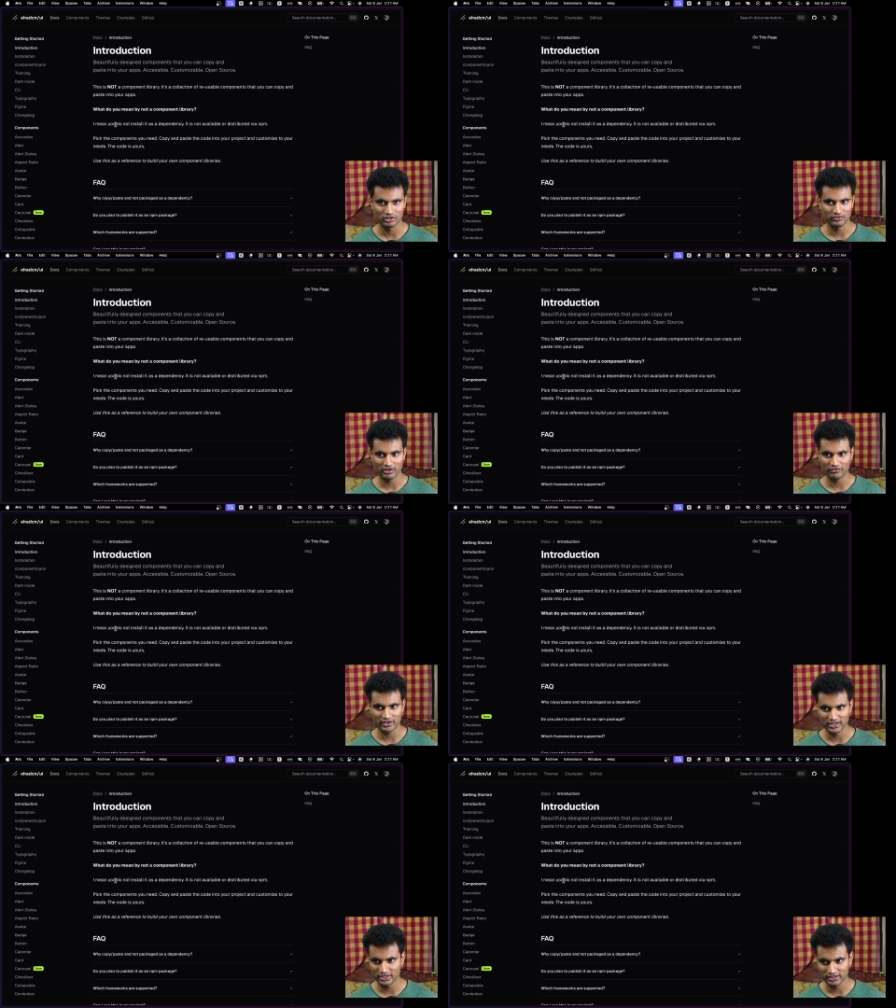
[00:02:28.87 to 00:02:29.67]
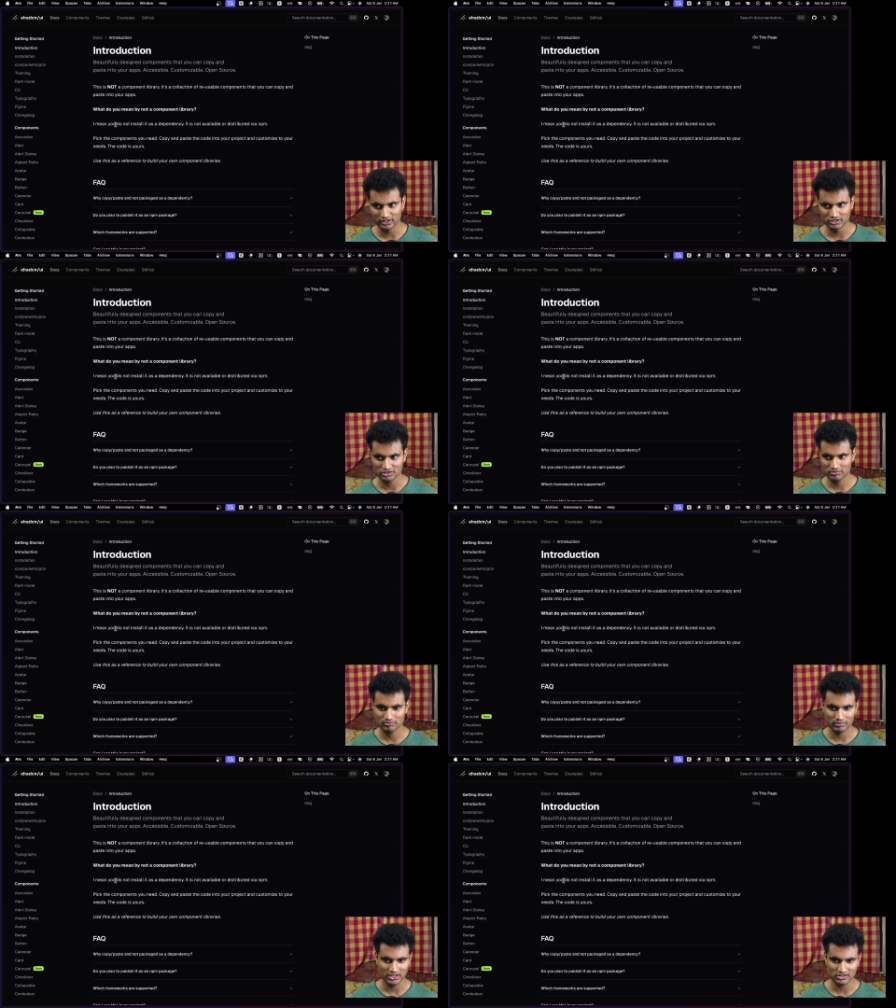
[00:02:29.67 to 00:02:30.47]
If I find it, I'll
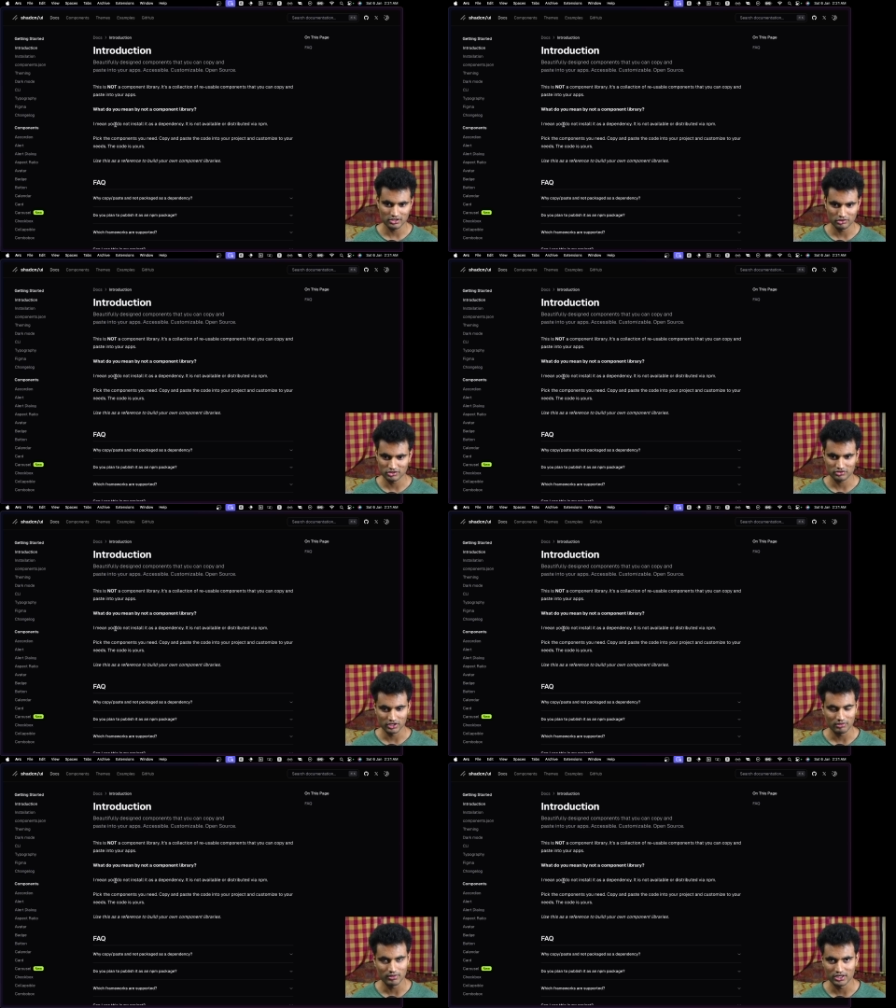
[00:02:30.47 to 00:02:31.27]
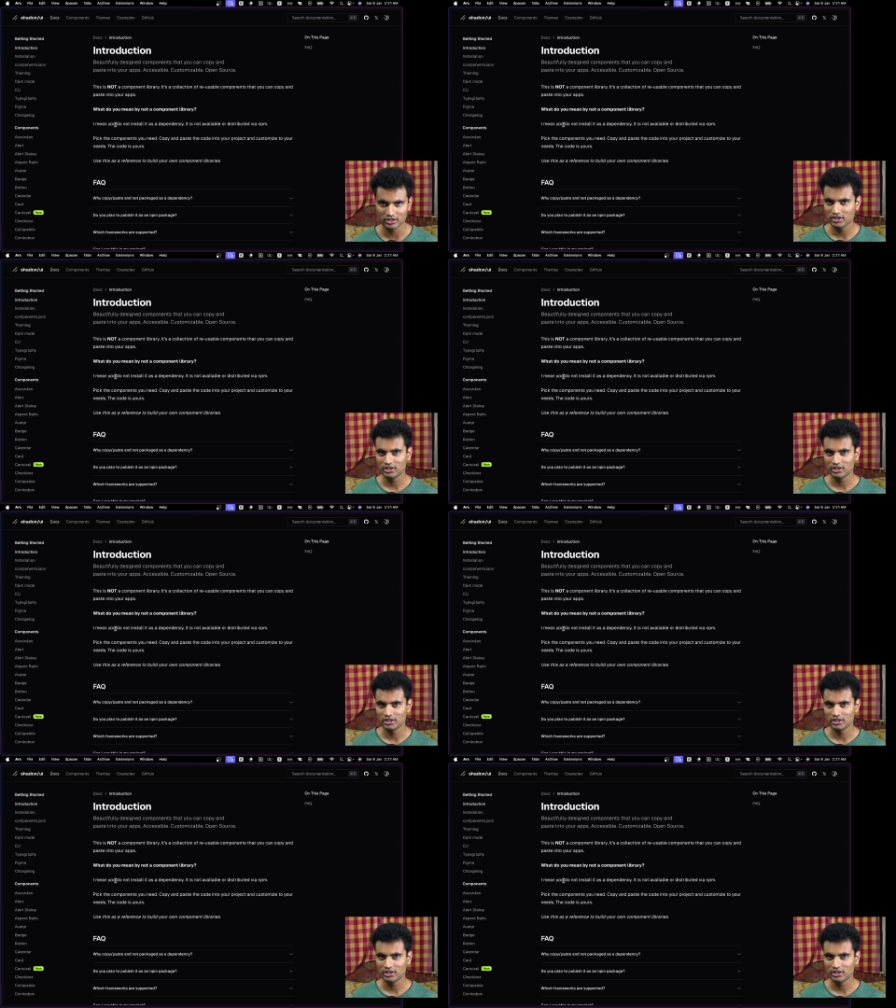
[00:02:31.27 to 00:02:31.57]
just paste it on the screen, but